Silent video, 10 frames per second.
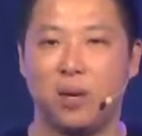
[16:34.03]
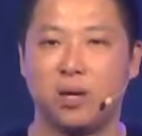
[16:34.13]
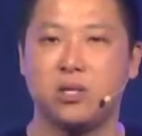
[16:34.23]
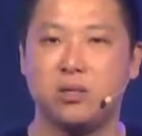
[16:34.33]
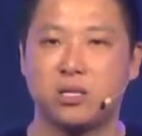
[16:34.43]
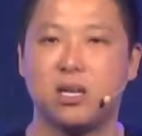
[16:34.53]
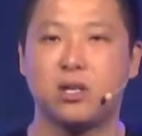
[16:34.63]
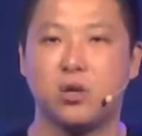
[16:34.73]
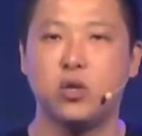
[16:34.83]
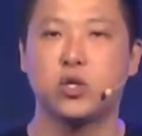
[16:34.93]
Because you
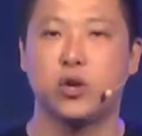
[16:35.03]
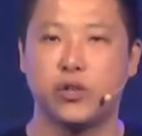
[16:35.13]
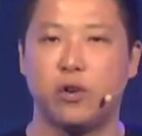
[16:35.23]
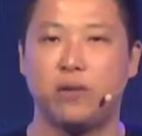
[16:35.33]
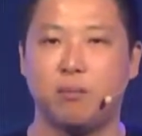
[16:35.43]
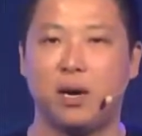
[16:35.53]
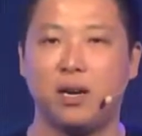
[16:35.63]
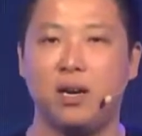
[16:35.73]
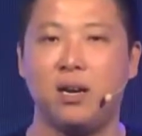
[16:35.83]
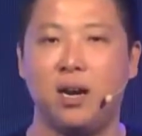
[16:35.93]
start to lose control of the
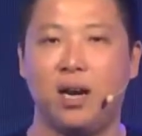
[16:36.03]
money,